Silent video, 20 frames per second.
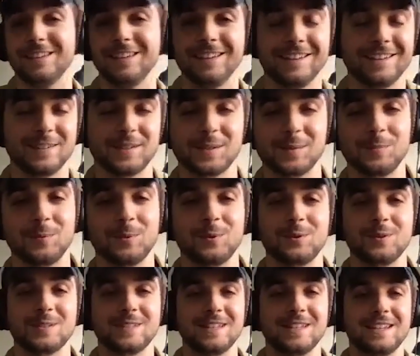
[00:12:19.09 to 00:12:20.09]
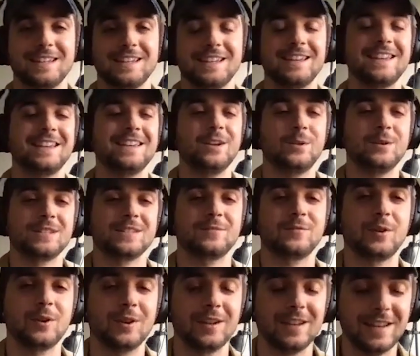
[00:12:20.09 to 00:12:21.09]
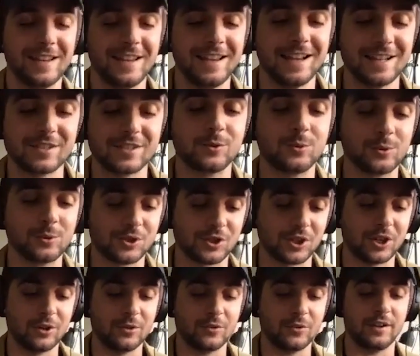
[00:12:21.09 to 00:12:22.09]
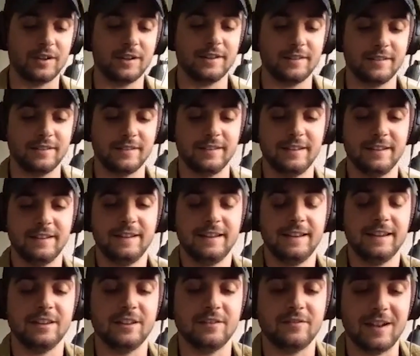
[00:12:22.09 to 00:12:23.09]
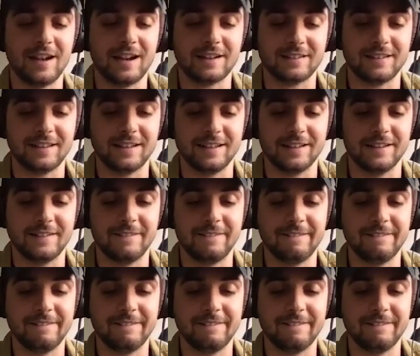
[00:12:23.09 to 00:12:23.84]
It explores, like, you know, it's a cool show, and the fact that it